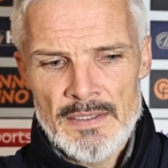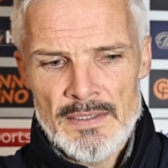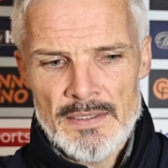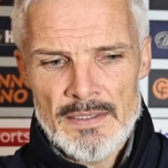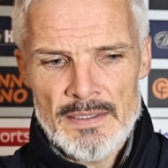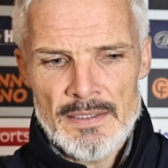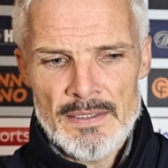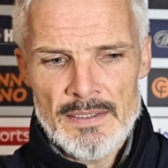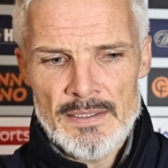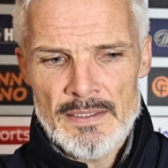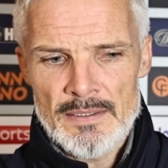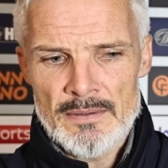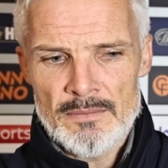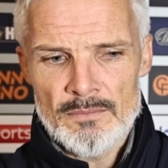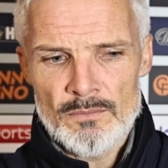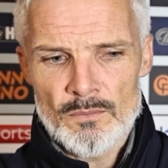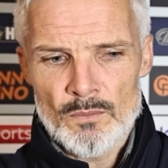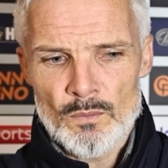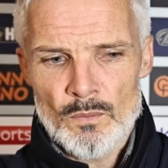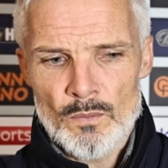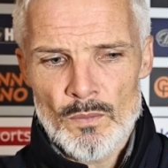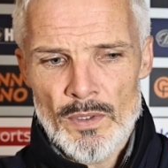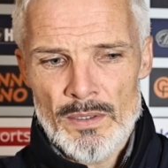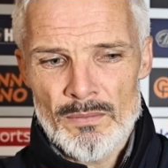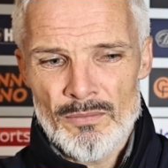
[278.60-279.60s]

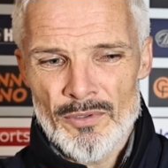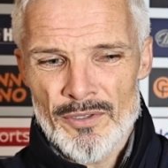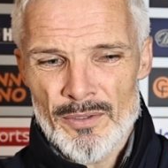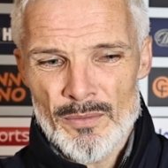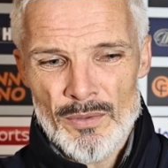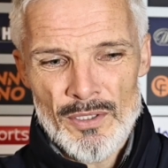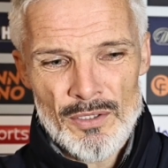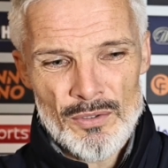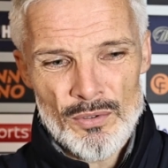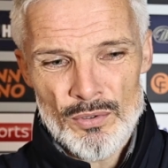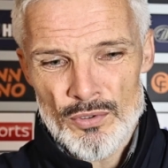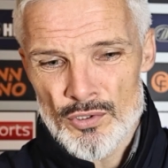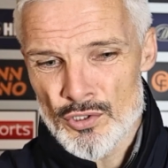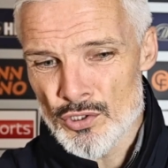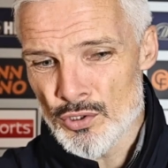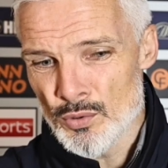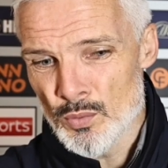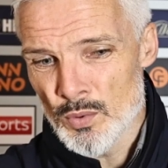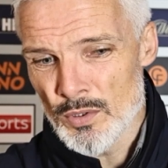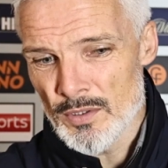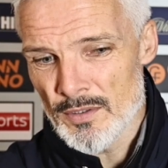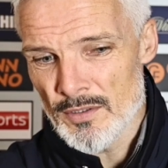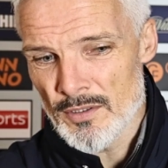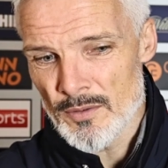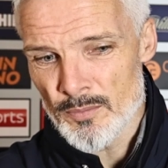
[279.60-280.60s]
When Motherwell go
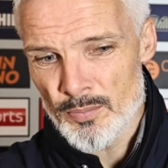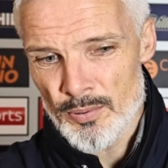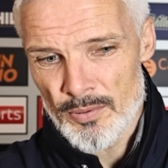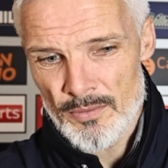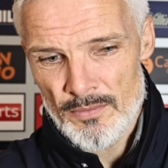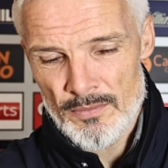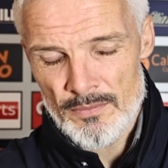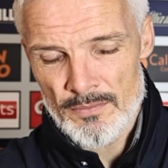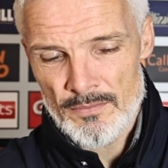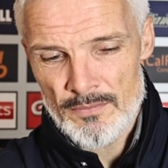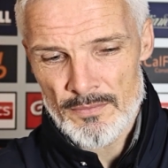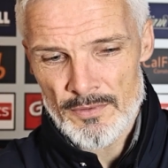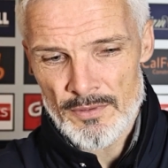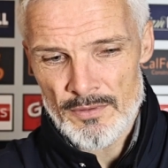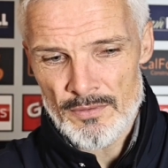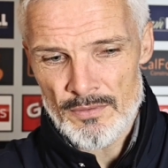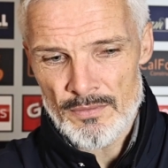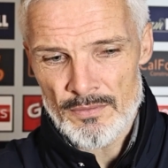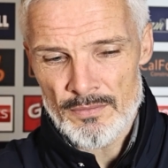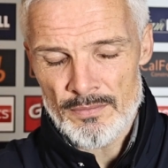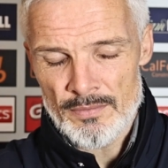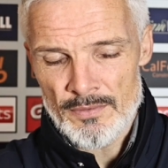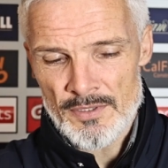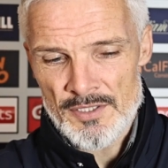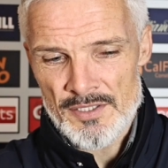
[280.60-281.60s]
2-1 up,
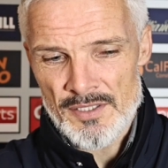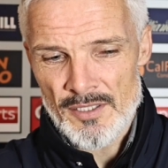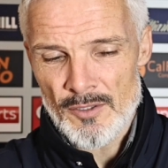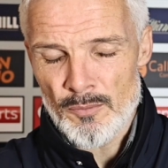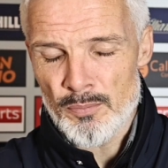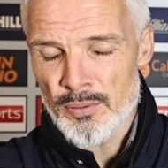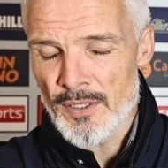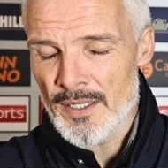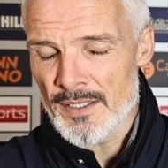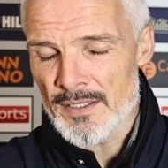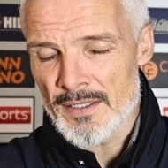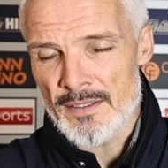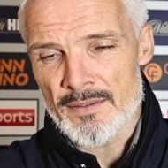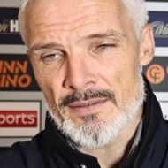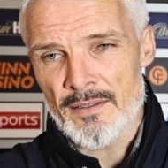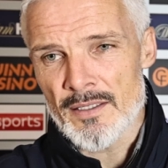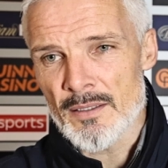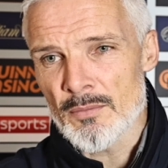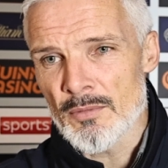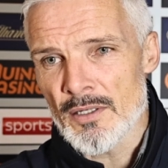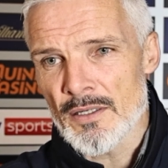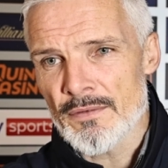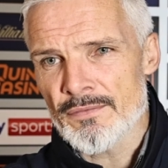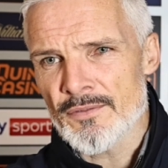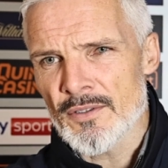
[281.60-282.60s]
there's still plenty of
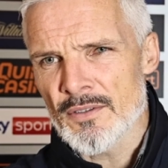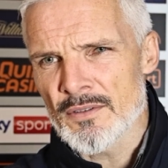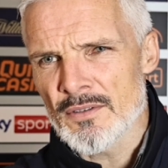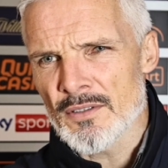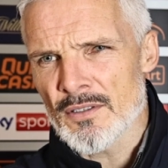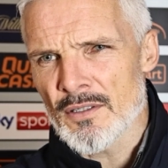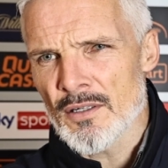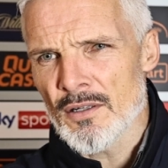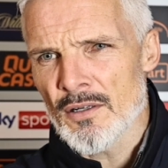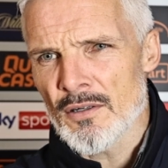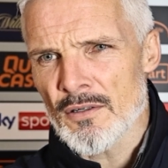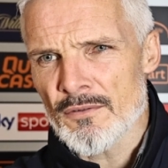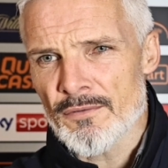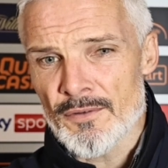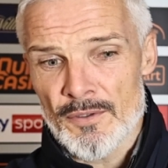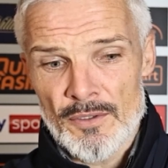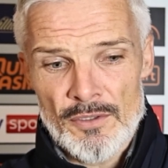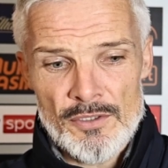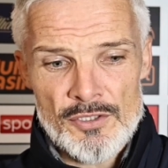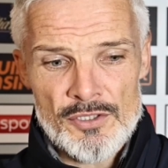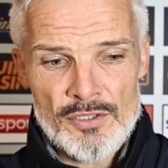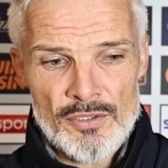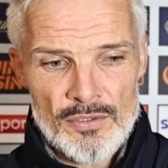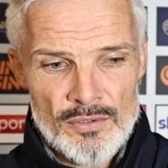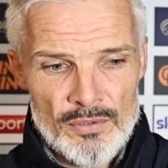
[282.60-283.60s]
time left on the clock for
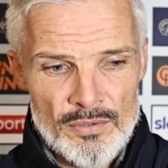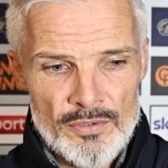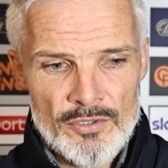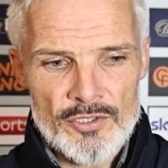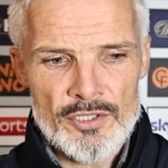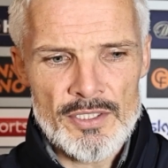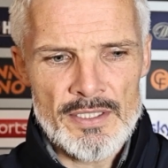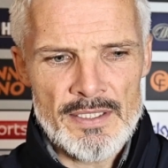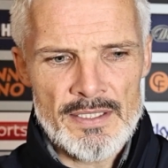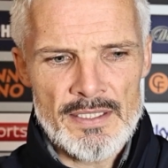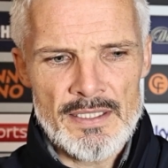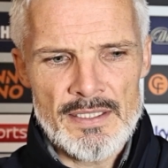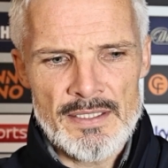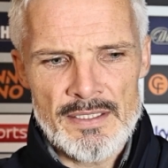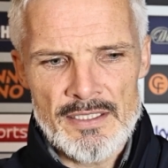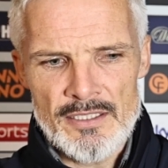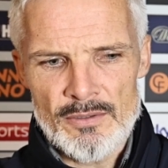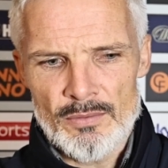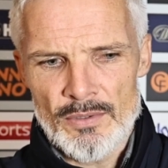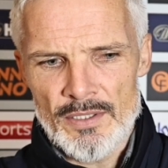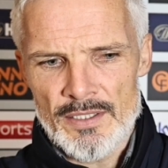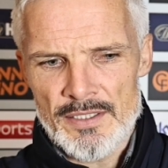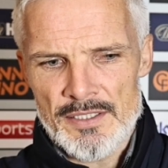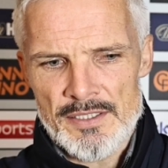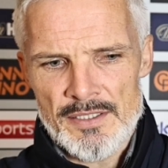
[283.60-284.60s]
us to go and try and get an
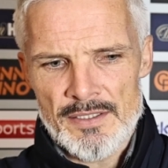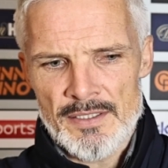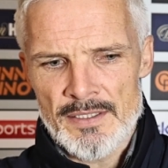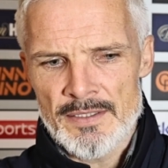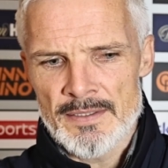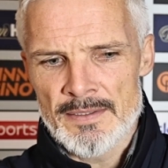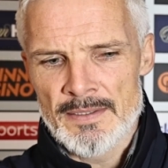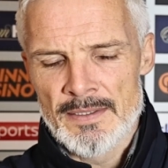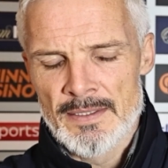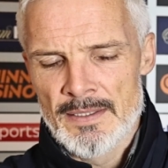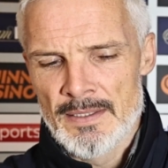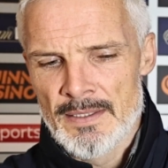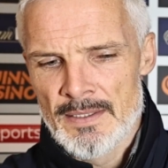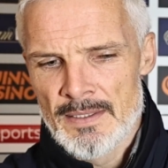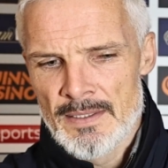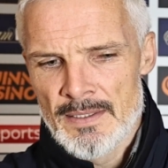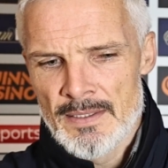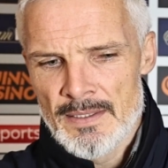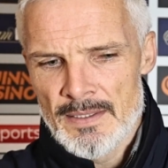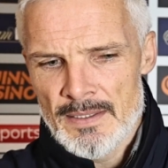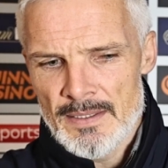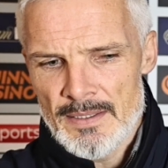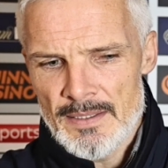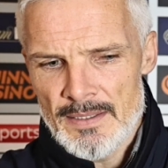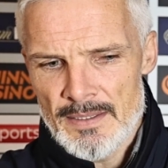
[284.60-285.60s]
equaliser, and
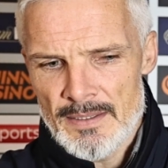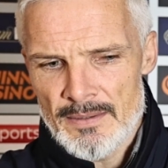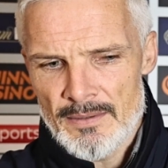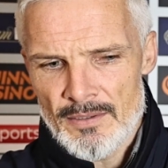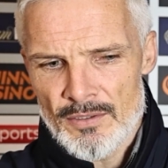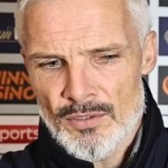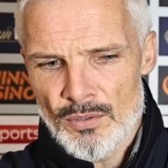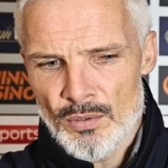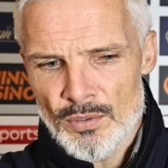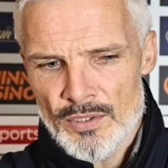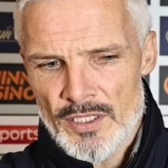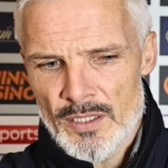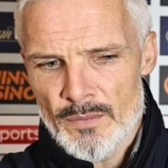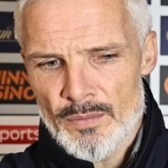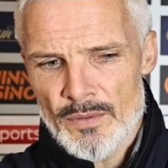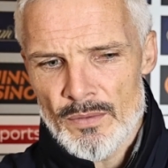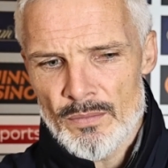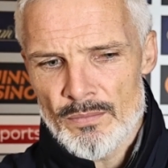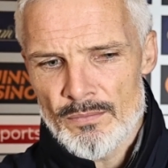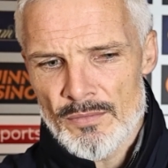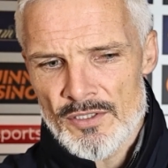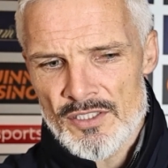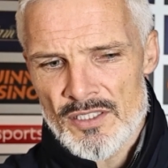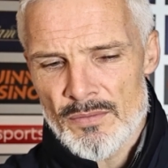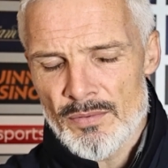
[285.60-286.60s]
the goalkeeper
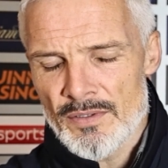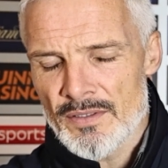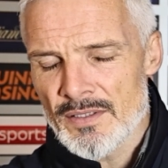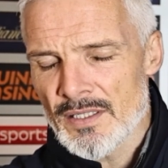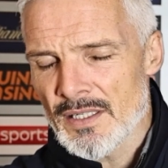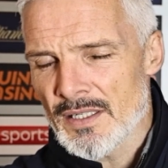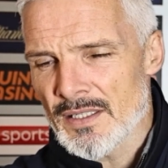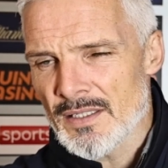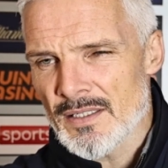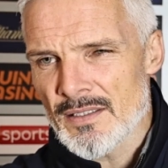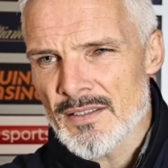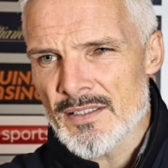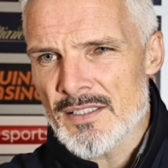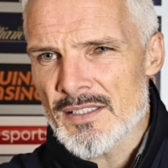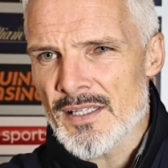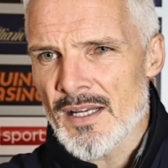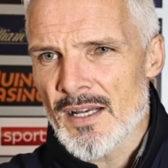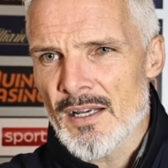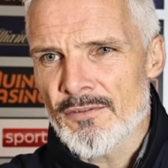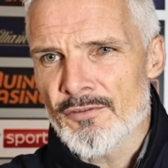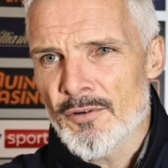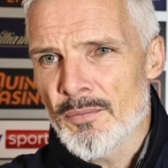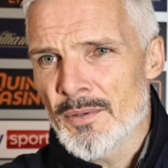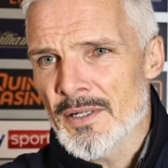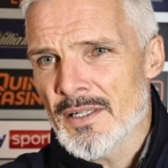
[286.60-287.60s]
must have been taking at least
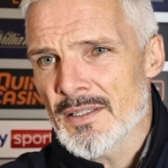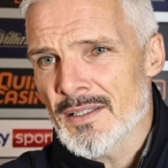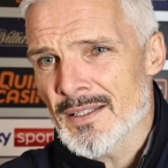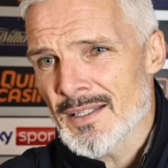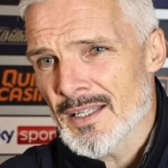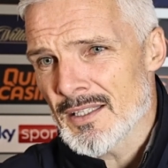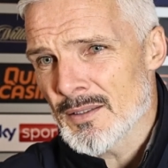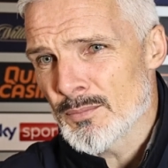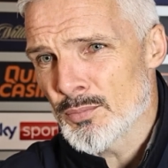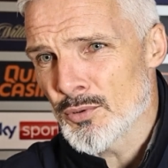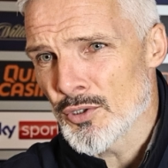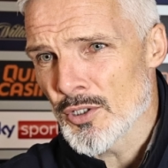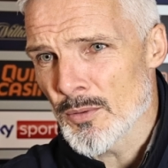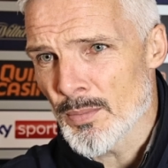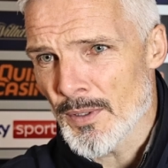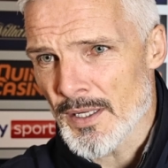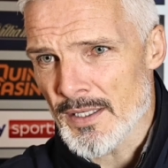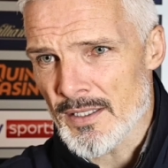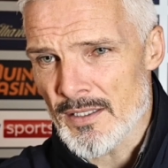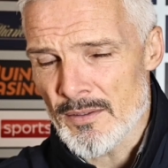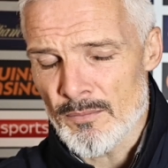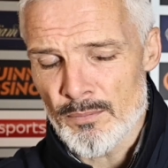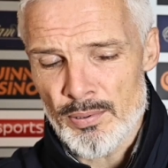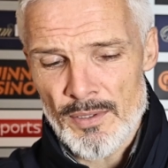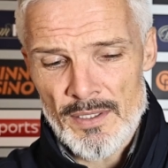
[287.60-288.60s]
half a minute to get the ball
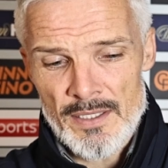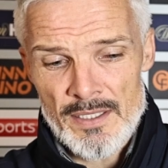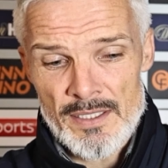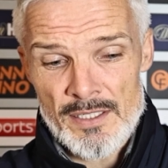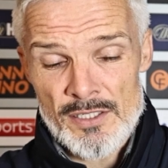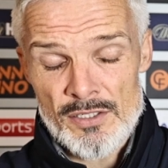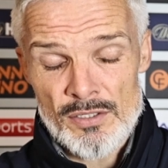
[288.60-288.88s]
back in play.